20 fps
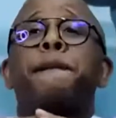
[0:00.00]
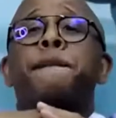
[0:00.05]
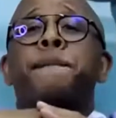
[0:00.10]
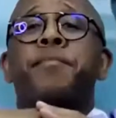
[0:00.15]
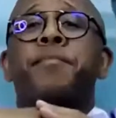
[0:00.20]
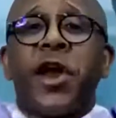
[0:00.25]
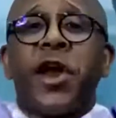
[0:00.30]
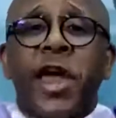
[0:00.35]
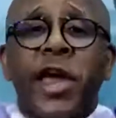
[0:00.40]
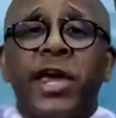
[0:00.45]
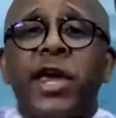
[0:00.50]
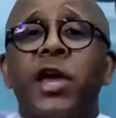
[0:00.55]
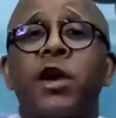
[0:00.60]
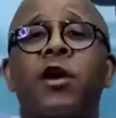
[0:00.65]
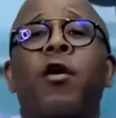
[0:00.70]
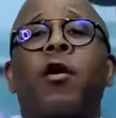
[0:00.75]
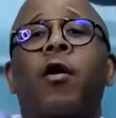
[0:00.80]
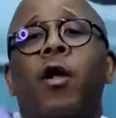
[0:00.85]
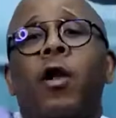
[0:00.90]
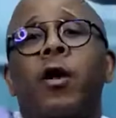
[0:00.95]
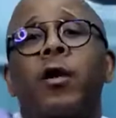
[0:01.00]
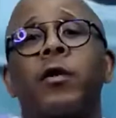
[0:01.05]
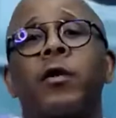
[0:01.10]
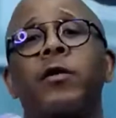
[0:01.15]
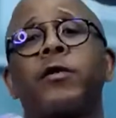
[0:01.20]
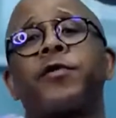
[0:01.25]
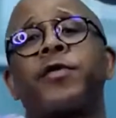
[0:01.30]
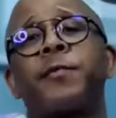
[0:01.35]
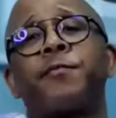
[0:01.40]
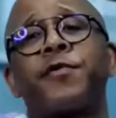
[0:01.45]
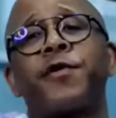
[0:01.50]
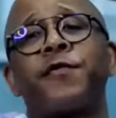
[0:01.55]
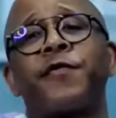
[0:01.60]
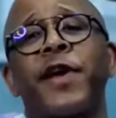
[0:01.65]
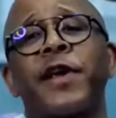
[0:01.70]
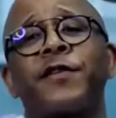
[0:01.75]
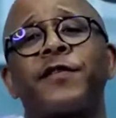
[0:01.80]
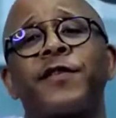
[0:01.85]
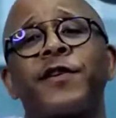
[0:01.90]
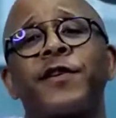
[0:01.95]
breaking all the
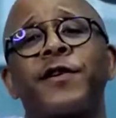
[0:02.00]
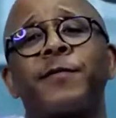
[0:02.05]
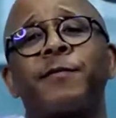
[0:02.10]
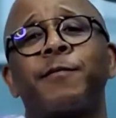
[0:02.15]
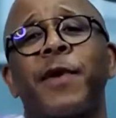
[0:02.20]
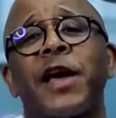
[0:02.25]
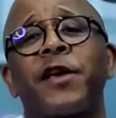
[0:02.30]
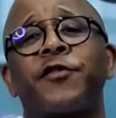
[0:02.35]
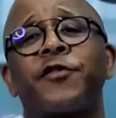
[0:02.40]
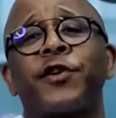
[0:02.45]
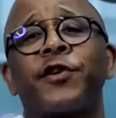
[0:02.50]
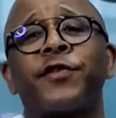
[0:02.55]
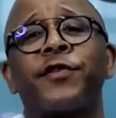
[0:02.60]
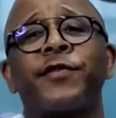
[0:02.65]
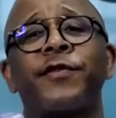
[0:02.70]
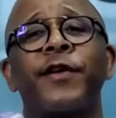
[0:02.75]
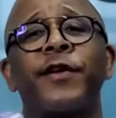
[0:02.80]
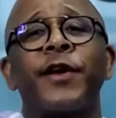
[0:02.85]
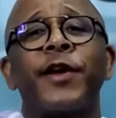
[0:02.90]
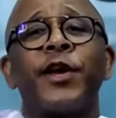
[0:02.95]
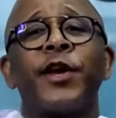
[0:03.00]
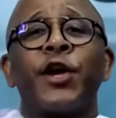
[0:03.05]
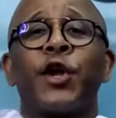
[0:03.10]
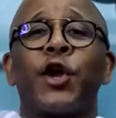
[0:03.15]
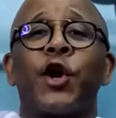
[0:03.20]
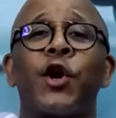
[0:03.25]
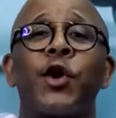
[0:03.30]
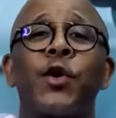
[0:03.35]
prevention measures. They